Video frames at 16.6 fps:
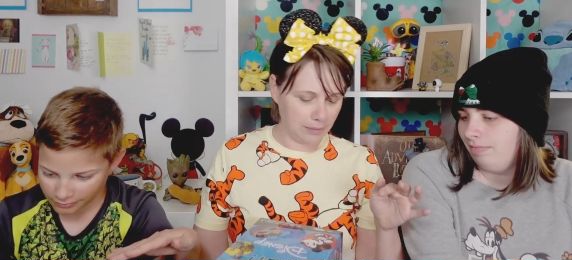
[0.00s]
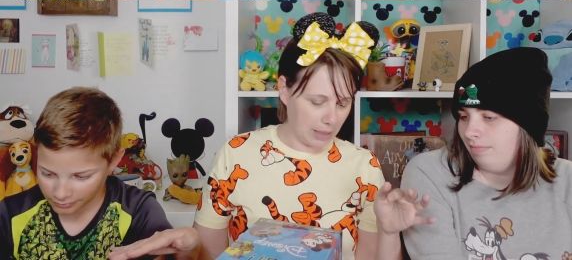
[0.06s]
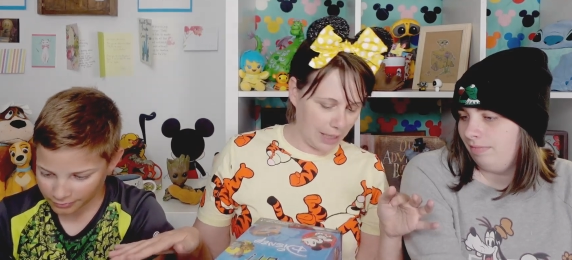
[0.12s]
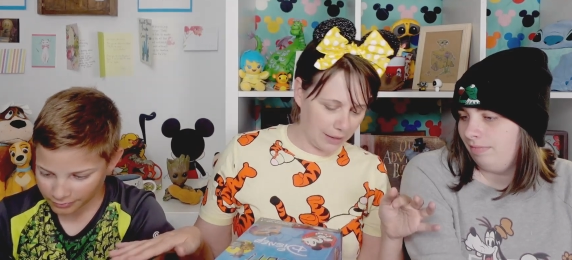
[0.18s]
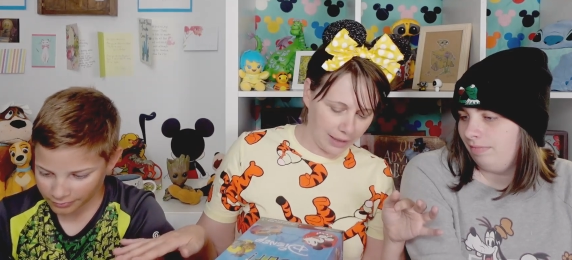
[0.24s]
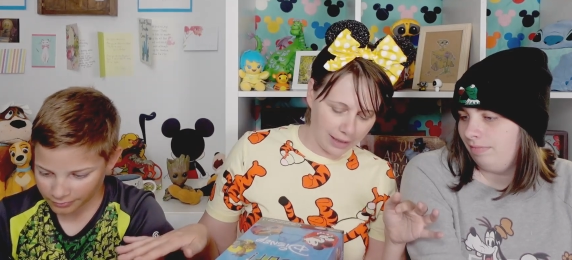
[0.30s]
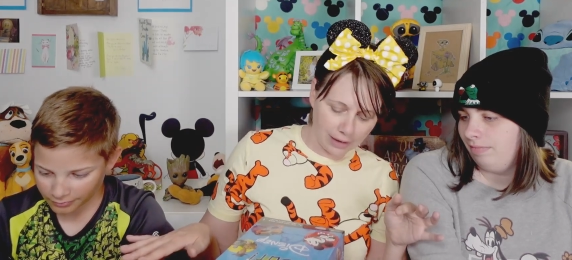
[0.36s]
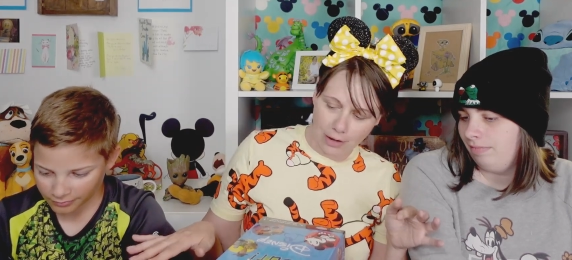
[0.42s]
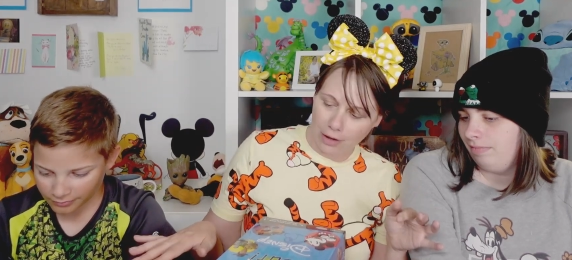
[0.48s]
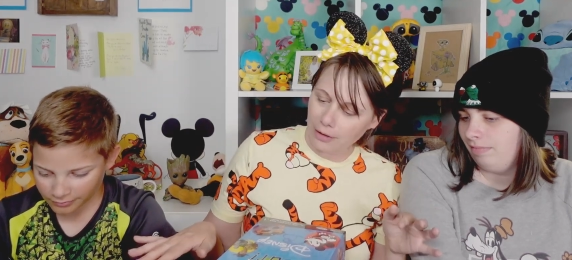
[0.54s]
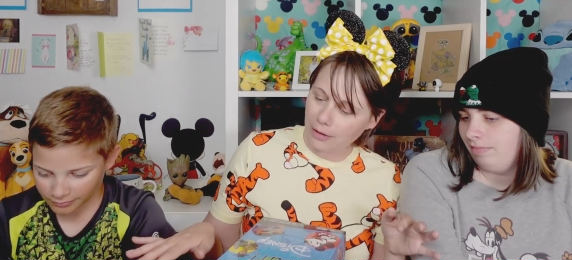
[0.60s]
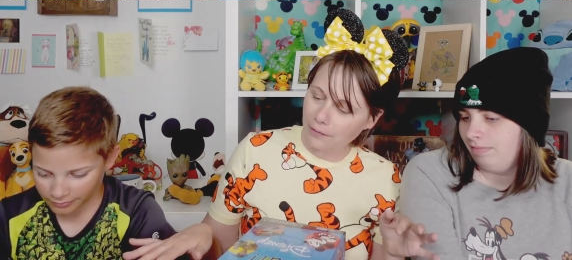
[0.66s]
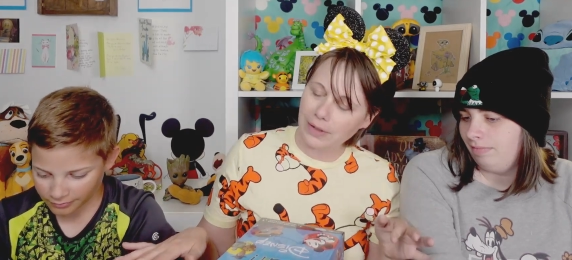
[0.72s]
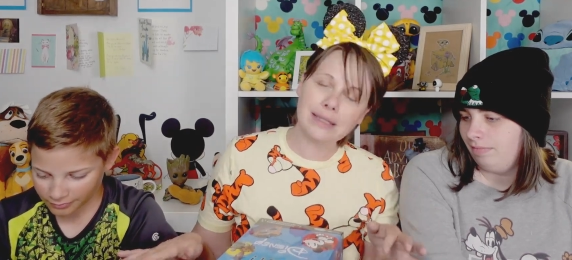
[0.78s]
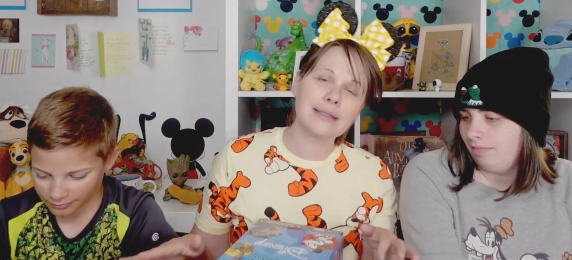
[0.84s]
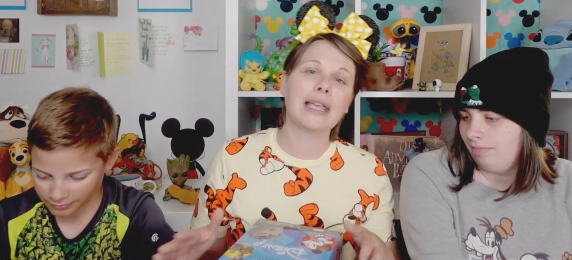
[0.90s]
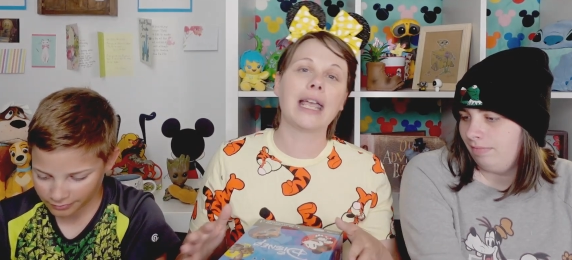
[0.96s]
Speaker 1: I think, all of
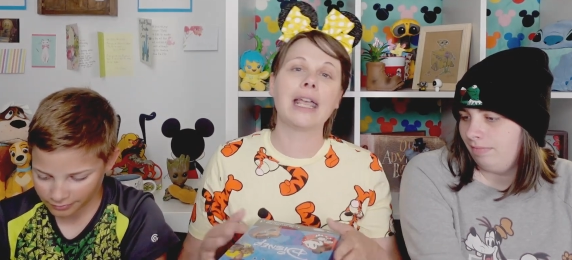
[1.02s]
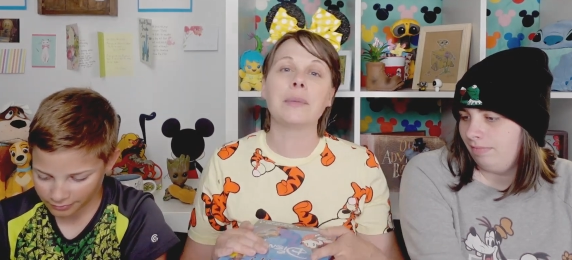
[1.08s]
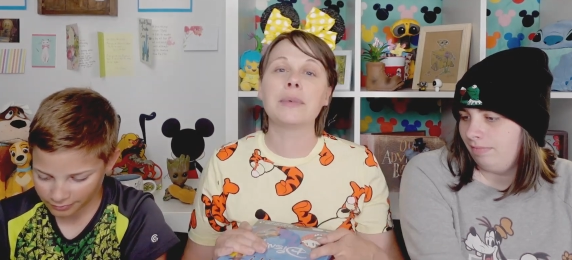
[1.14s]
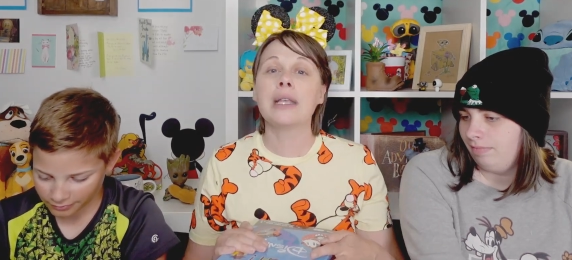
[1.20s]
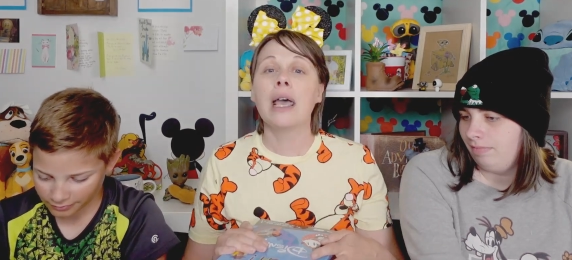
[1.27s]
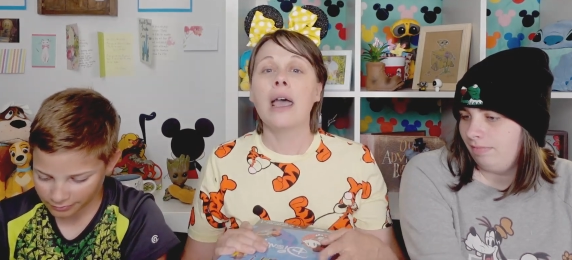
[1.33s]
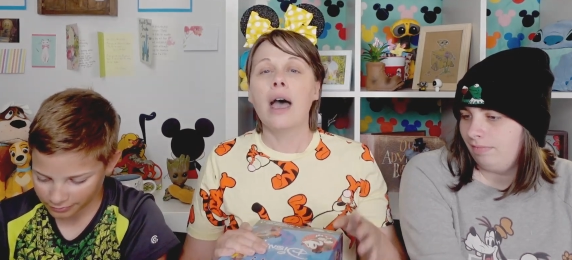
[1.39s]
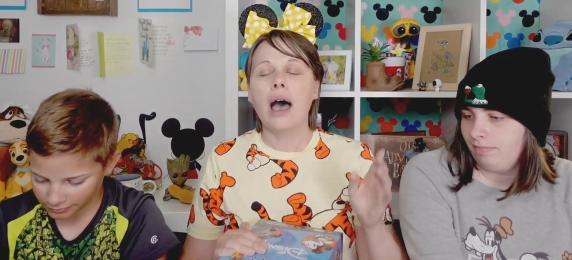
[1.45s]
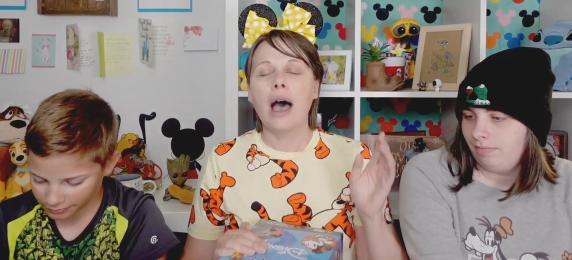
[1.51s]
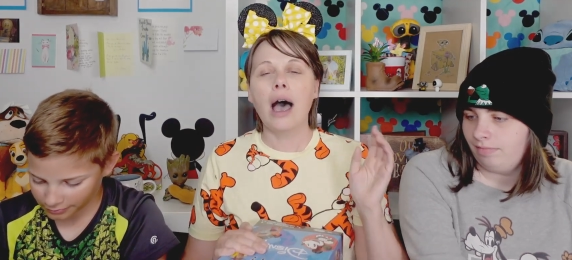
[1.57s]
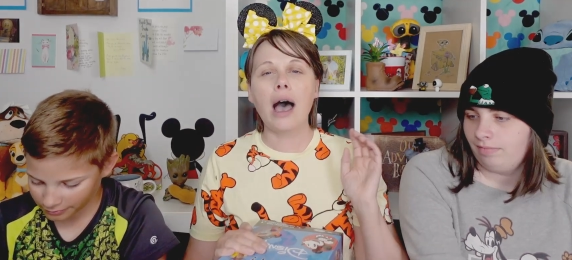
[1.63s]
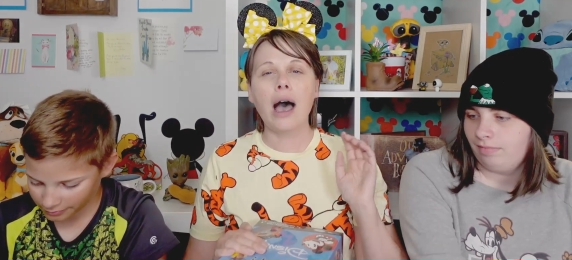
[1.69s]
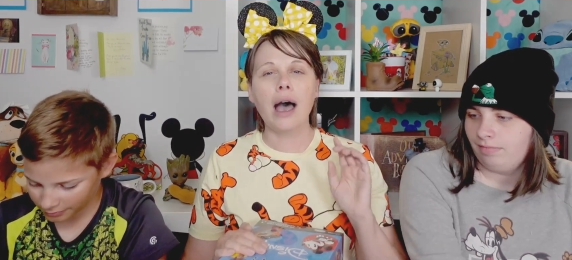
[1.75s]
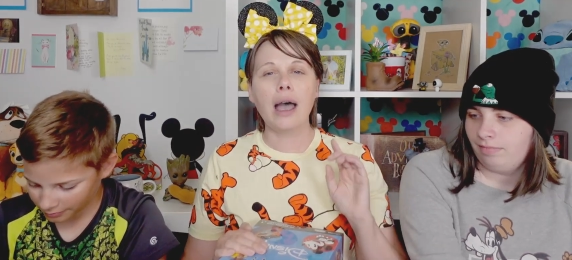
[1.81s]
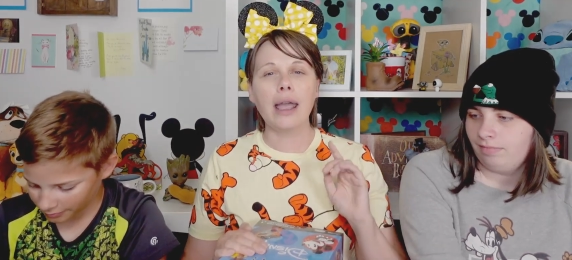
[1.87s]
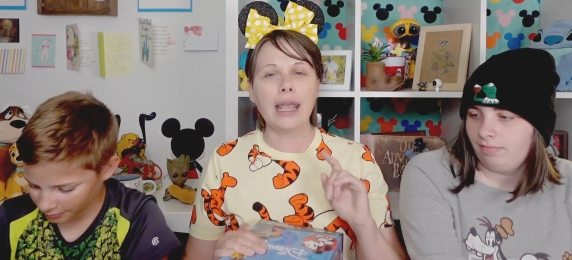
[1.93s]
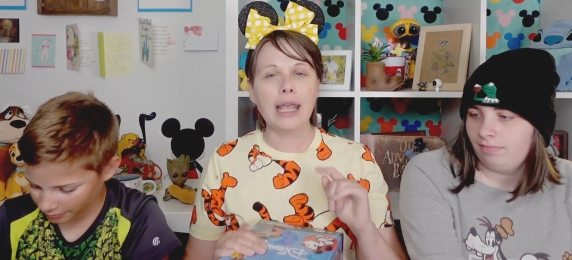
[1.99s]
these games
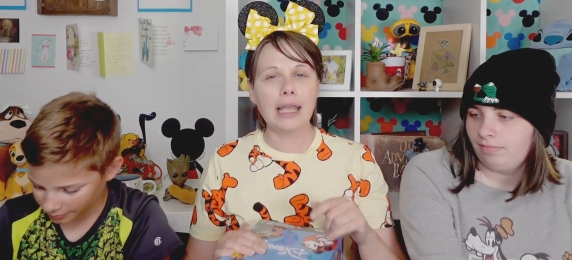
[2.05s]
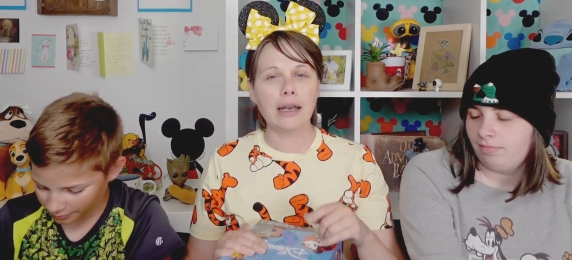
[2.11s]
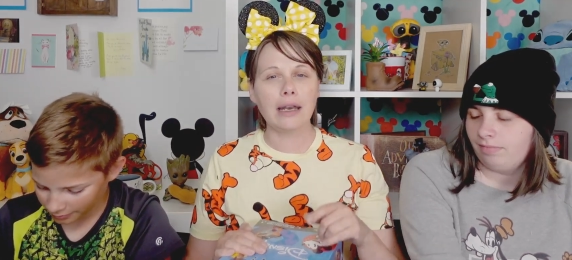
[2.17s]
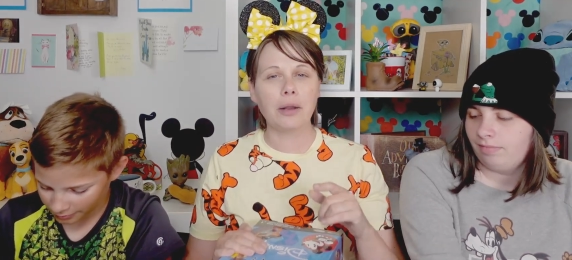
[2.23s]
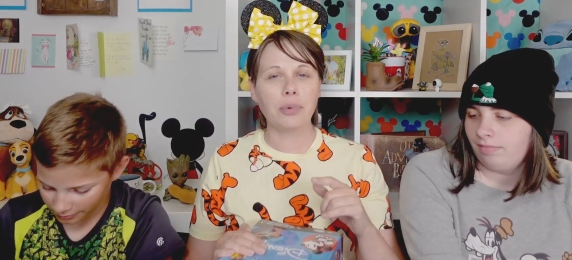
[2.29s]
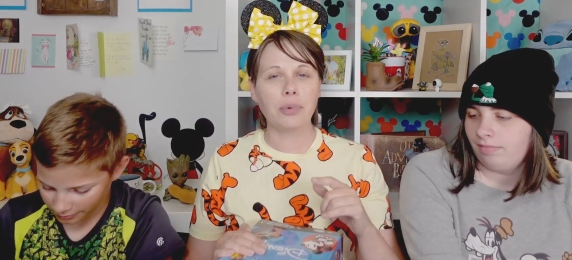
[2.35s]
in a